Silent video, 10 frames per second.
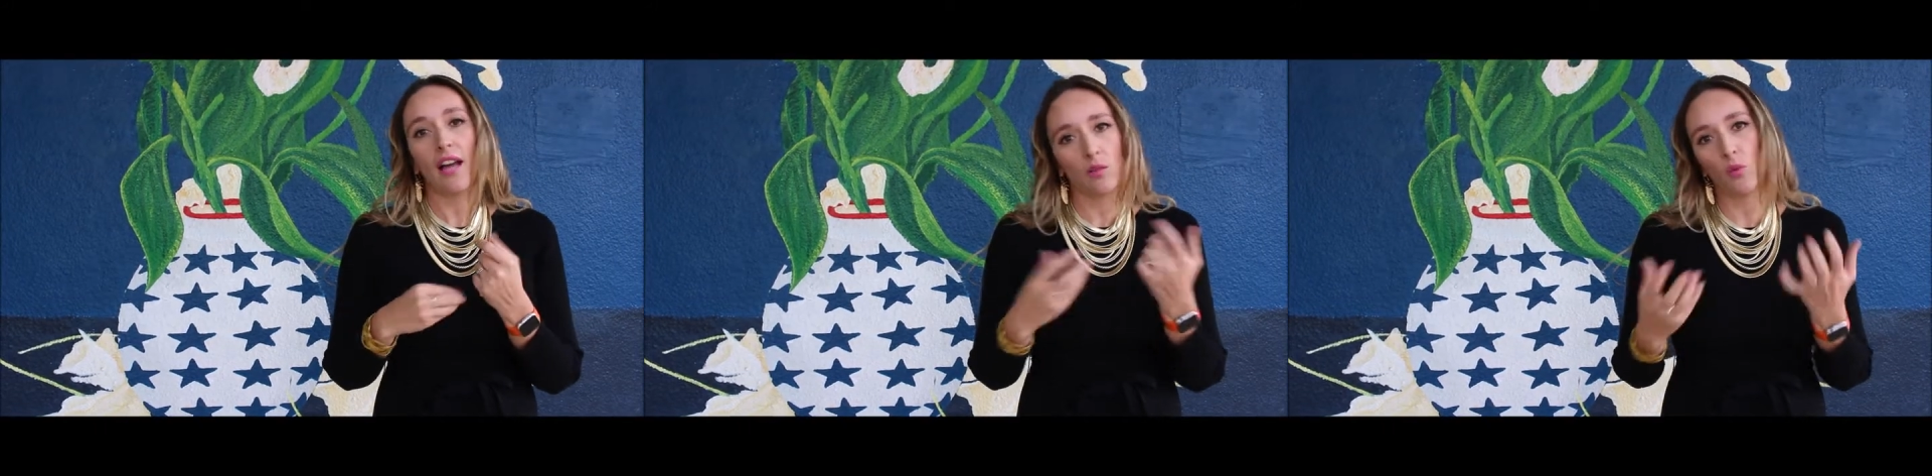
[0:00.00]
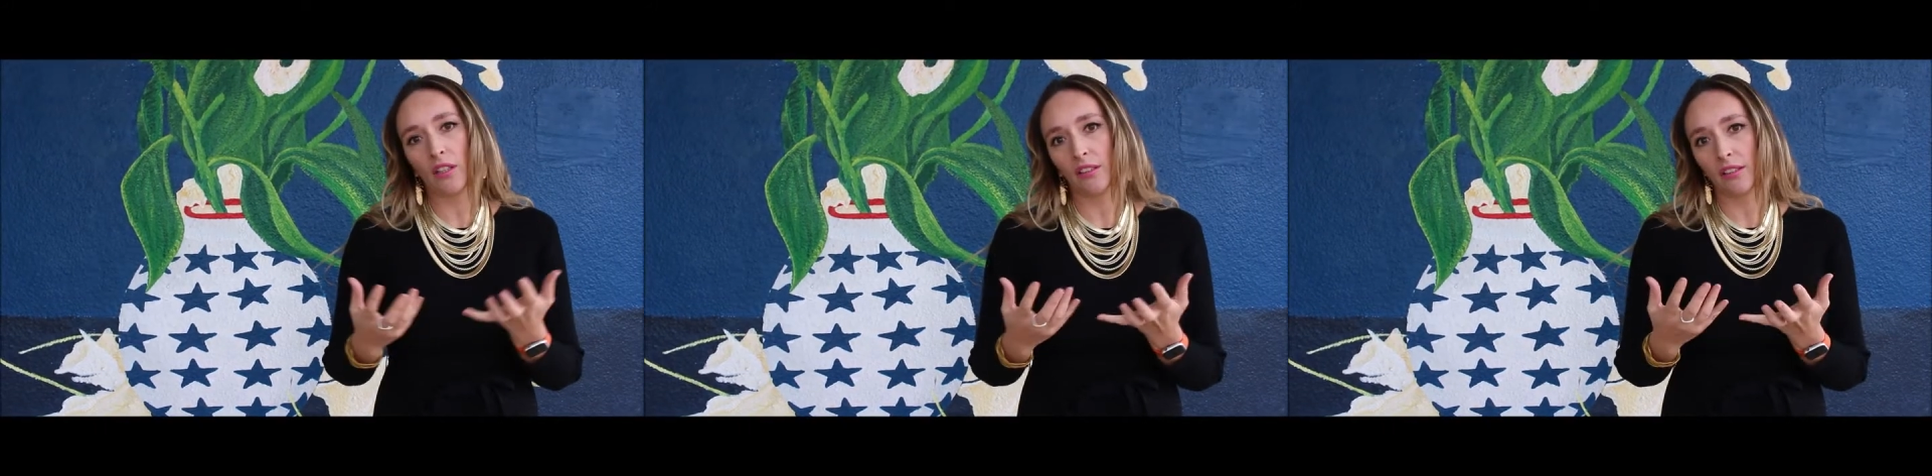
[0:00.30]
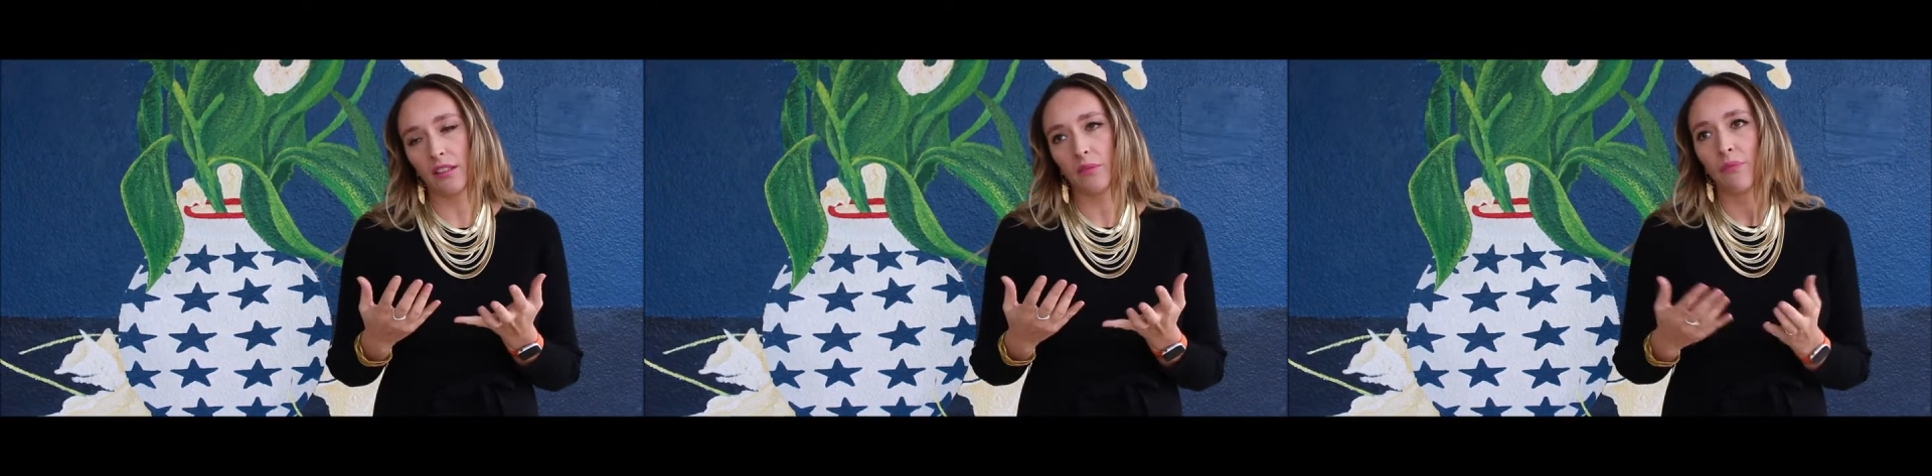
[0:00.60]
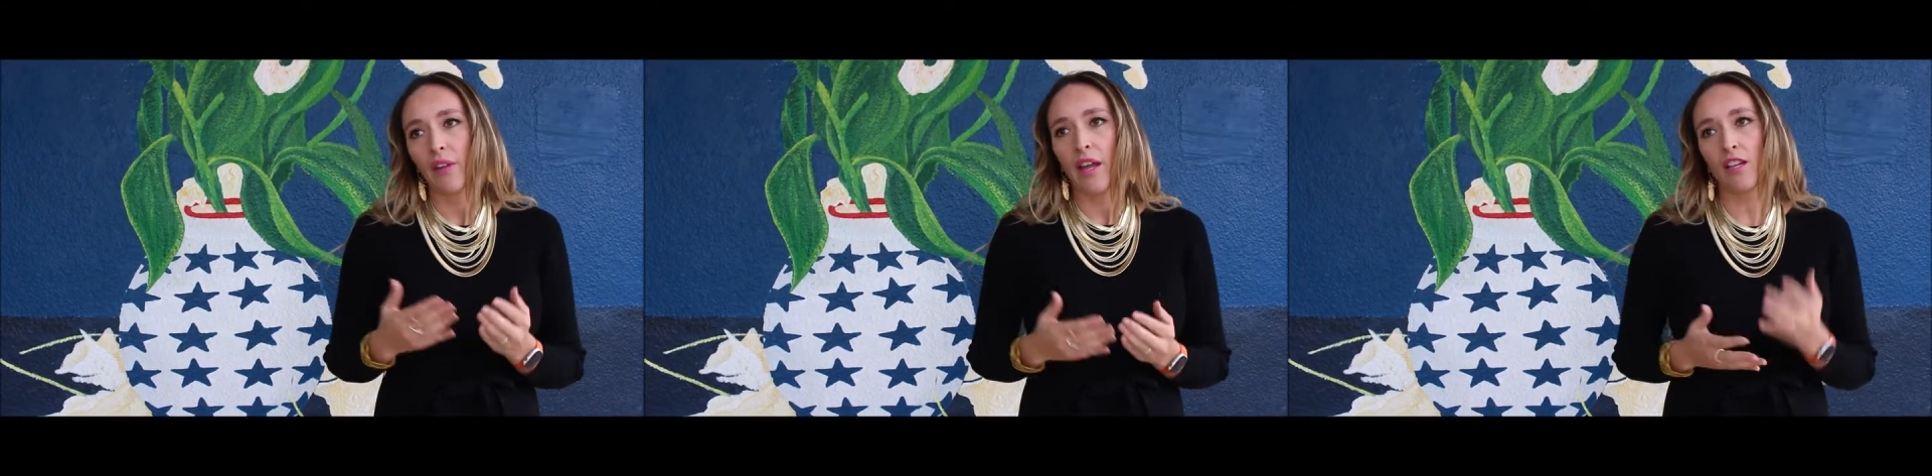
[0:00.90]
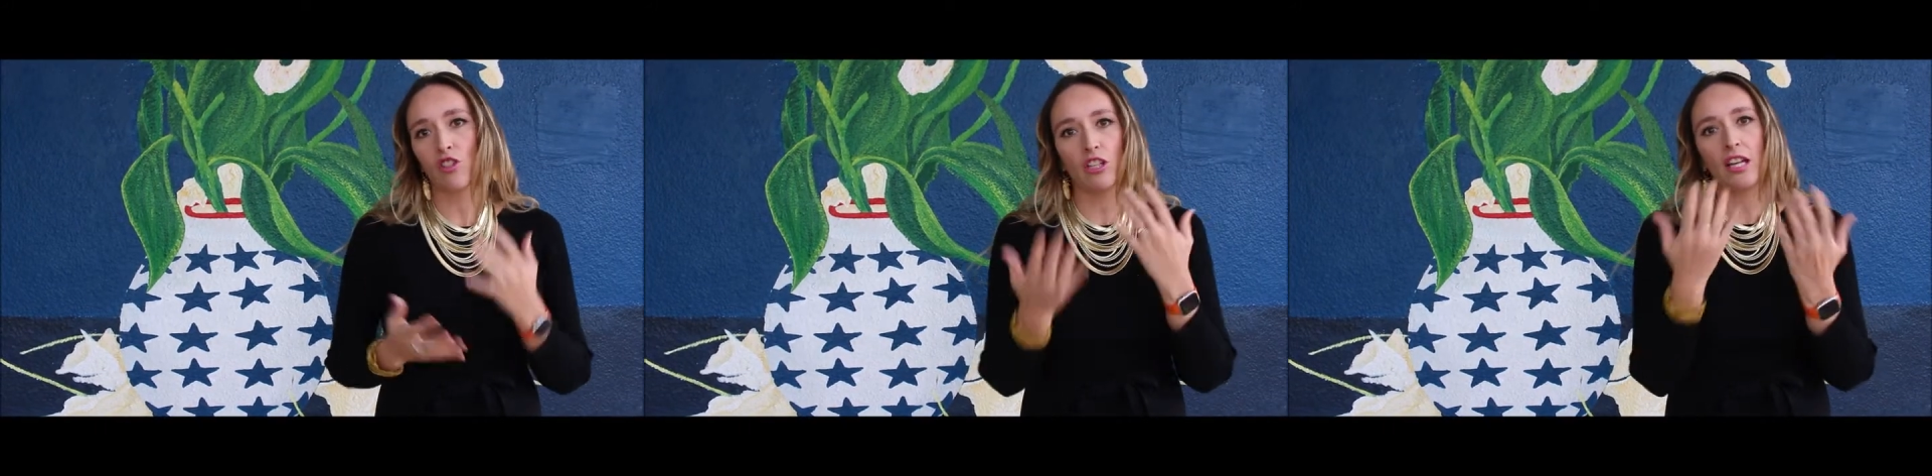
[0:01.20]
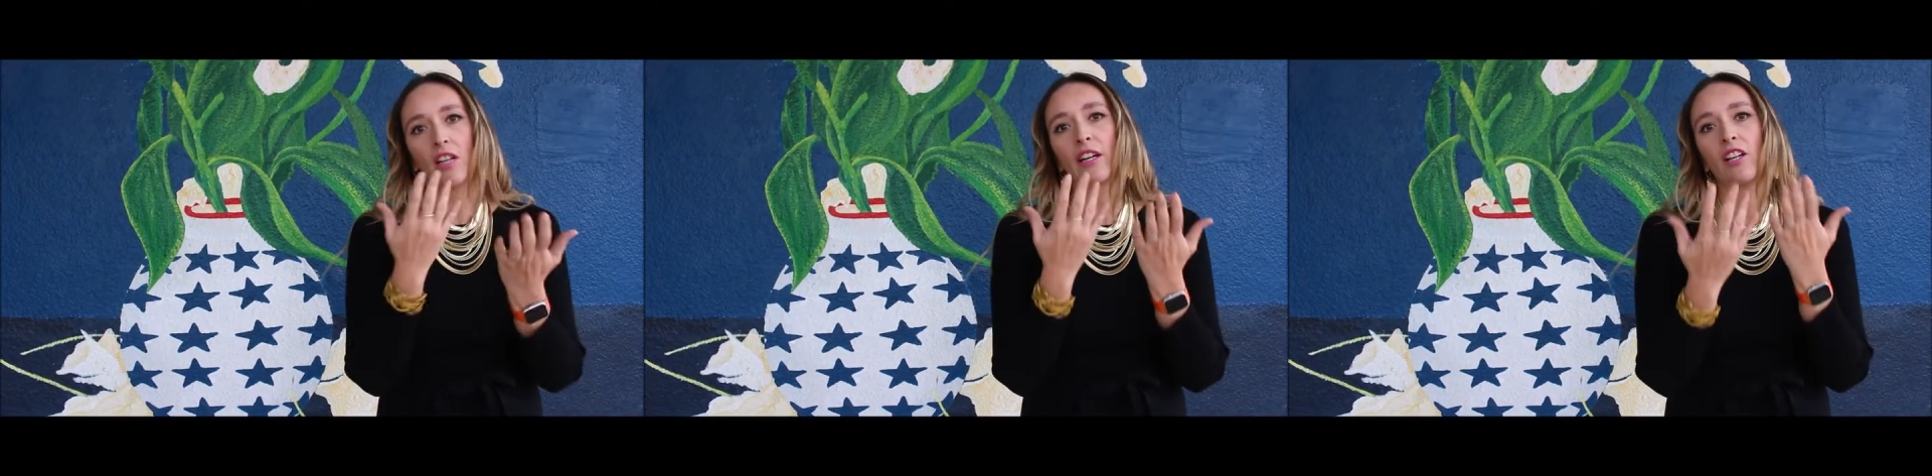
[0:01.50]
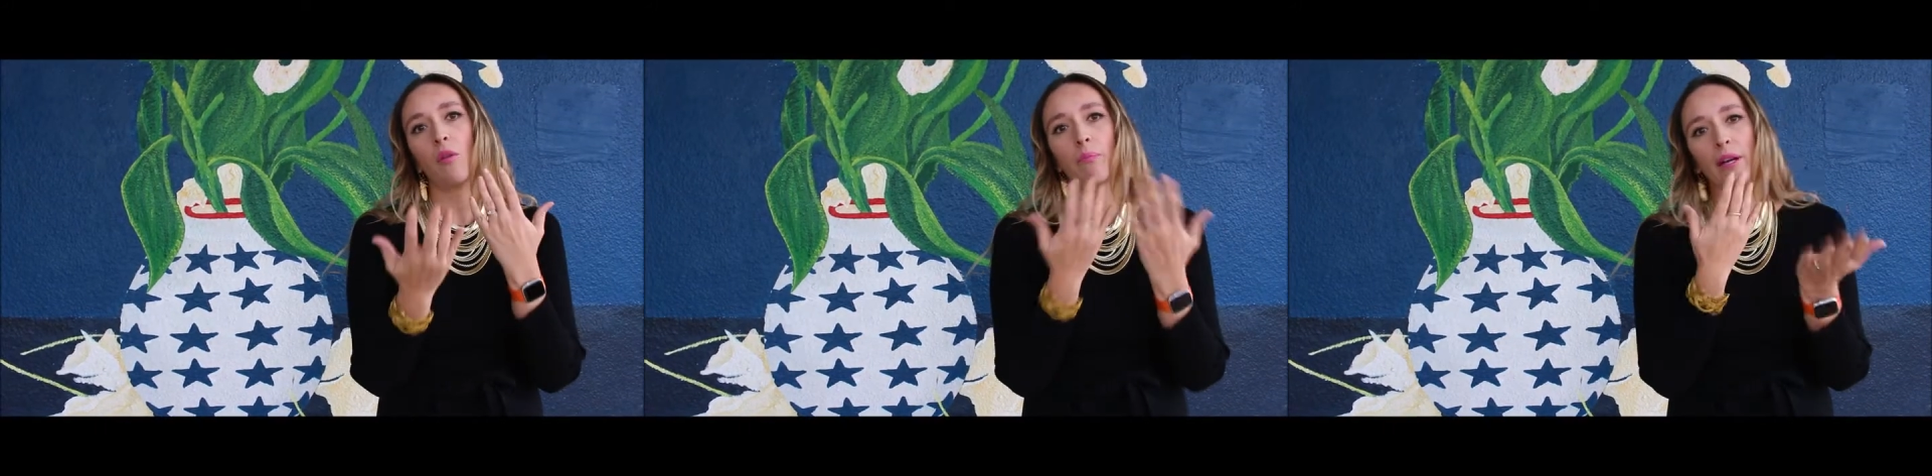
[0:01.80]
and wilted, and just kind of
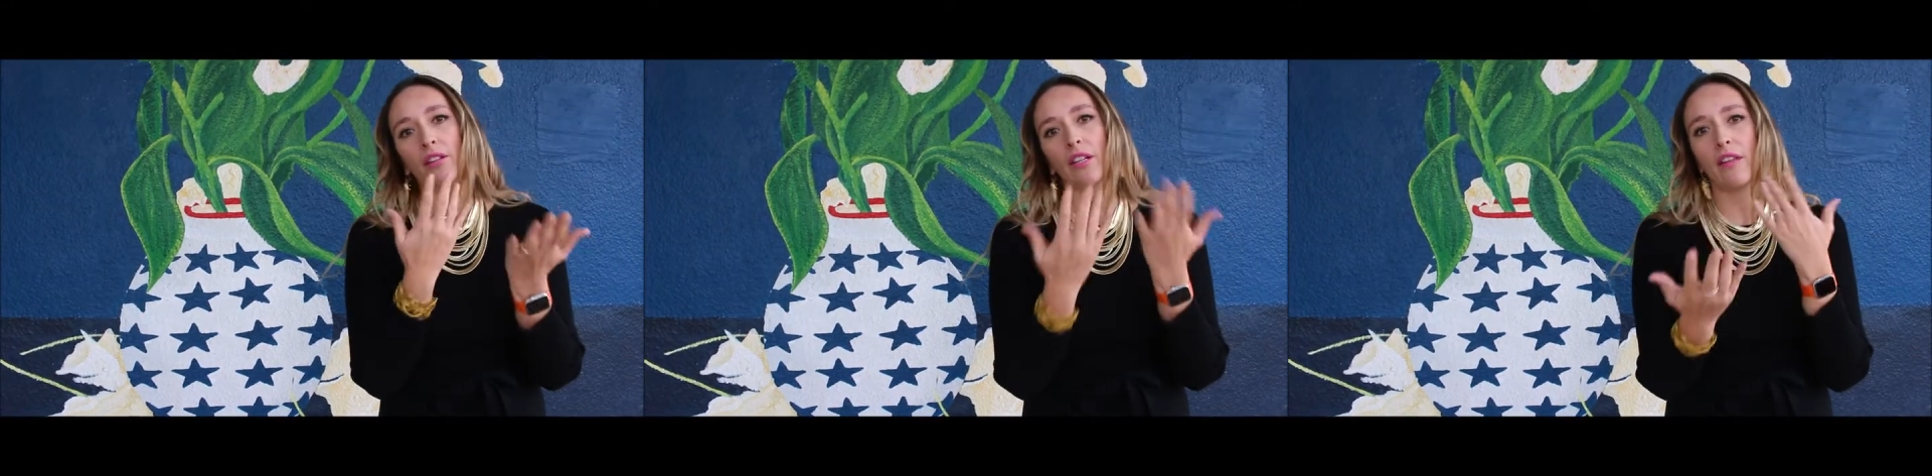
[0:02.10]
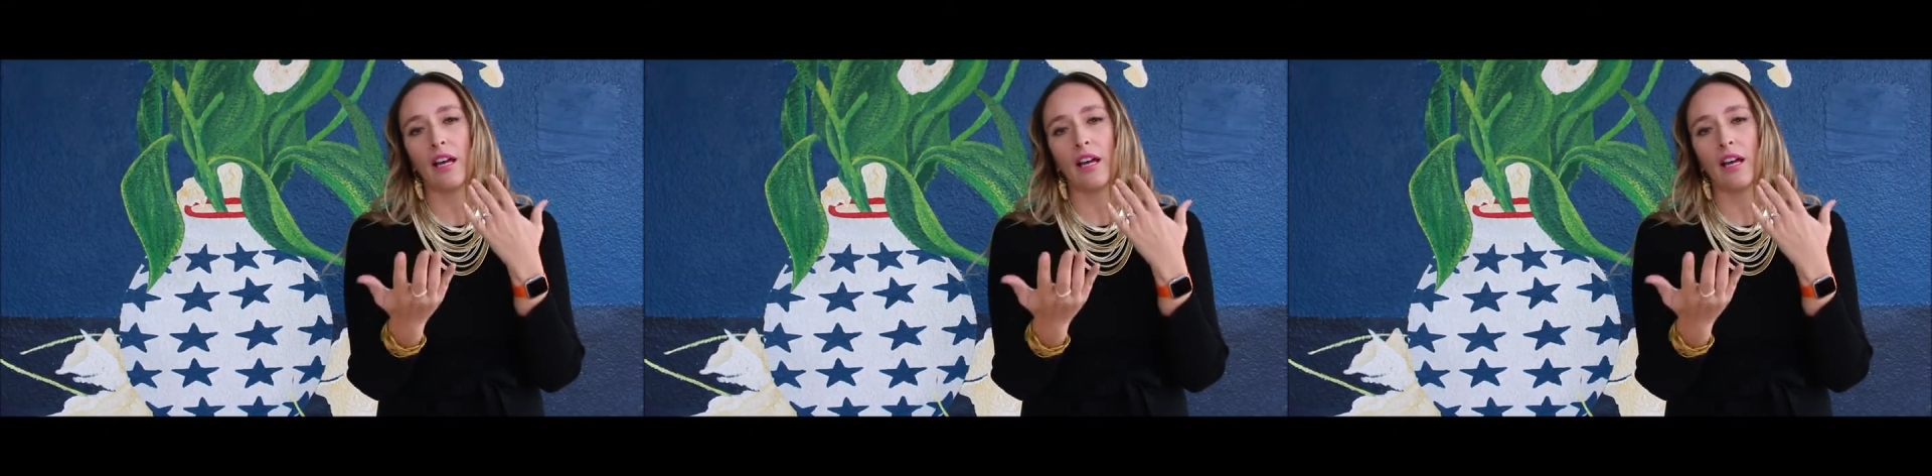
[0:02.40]
like comparing